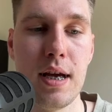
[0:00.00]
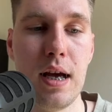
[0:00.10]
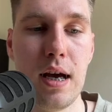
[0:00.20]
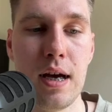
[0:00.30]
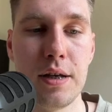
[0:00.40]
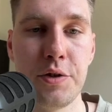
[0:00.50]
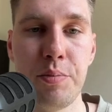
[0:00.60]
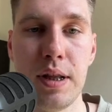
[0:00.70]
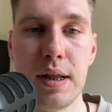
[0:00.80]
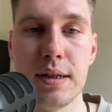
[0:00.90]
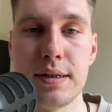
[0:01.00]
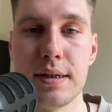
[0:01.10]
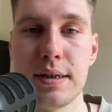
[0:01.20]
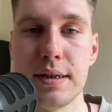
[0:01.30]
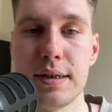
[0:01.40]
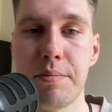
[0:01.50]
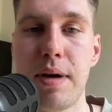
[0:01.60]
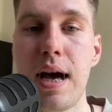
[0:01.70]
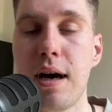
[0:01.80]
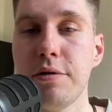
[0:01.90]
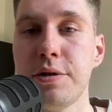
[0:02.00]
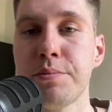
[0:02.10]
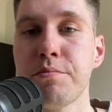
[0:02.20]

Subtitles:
to build this system out.